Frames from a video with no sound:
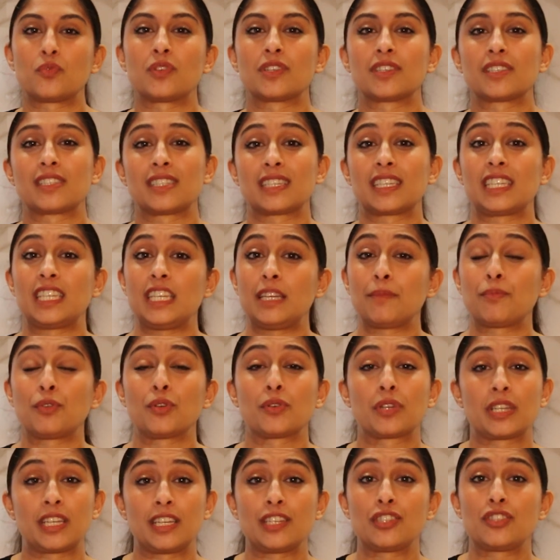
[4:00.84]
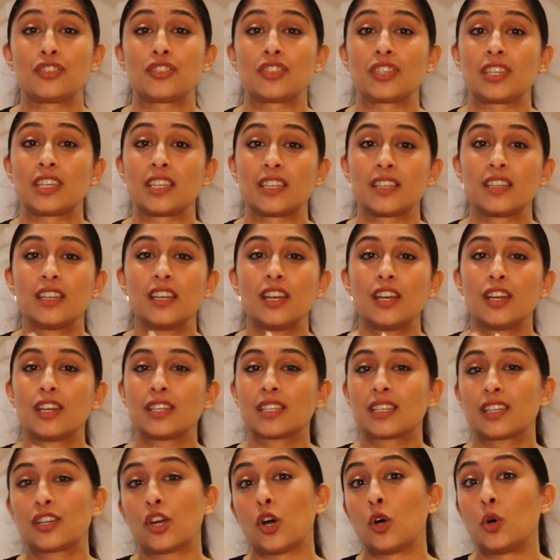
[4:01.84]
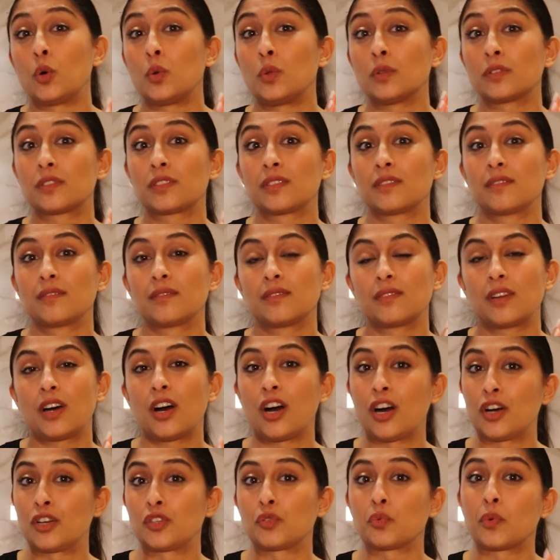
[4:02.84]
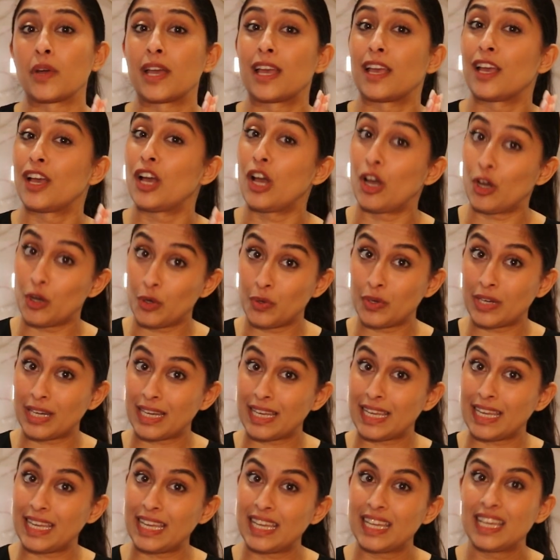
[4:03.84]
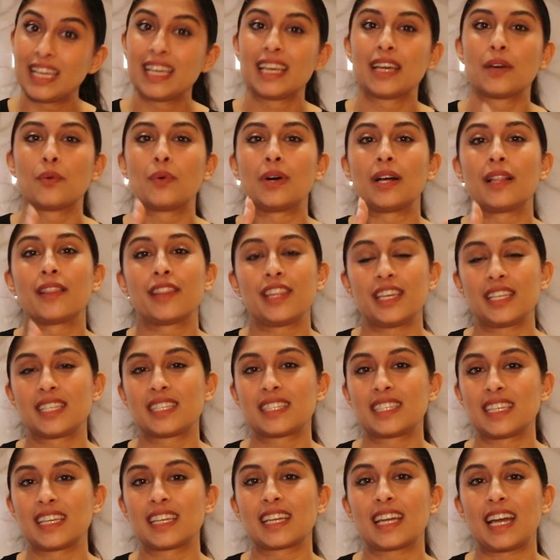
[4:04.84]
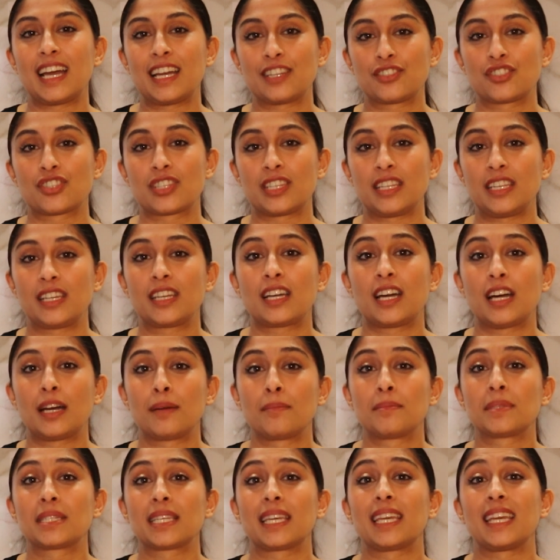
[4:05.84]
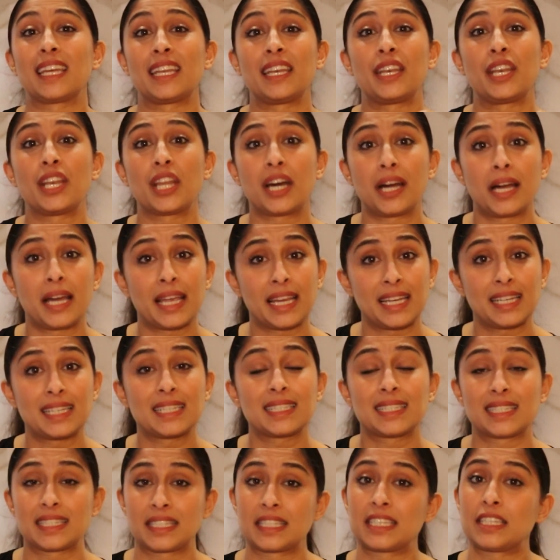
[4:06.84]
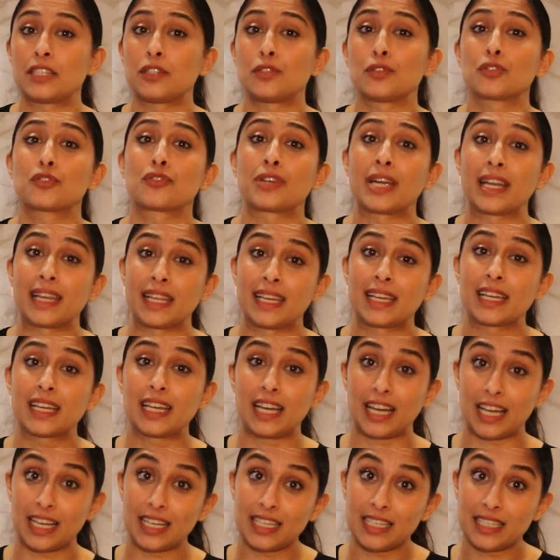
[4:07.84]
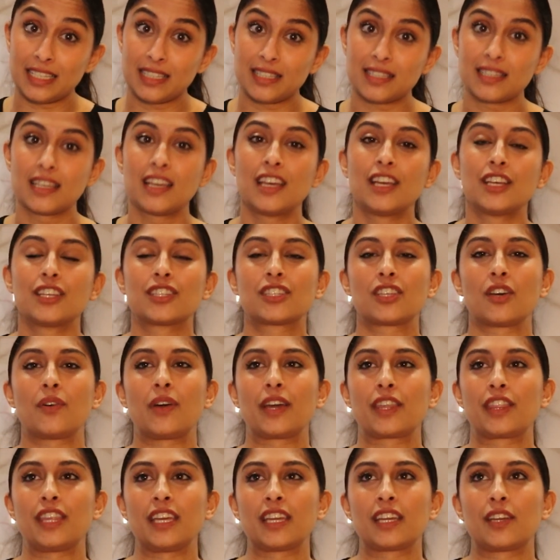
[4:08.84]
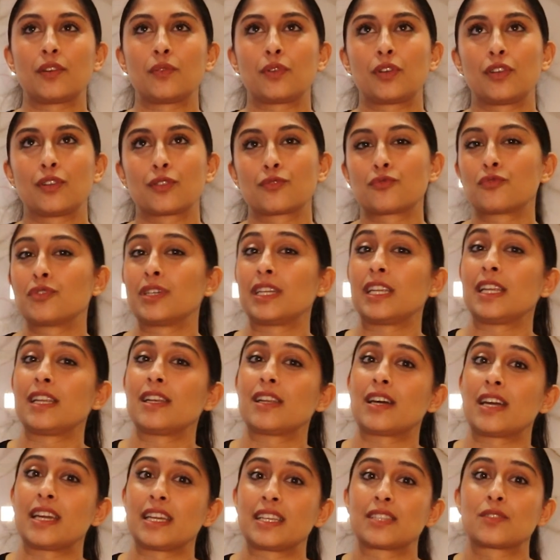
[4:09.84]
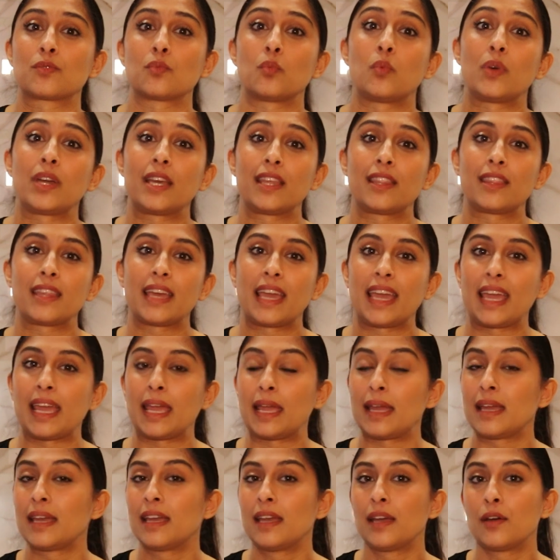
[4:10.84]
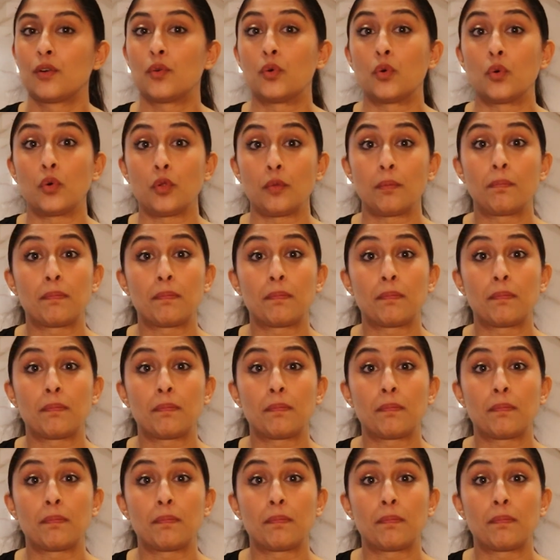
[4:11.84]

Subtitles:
want to keep your kitchen gold hardware only. Well, this sink actually comes in 9 seal granite colors, so I think it would look really nice with a all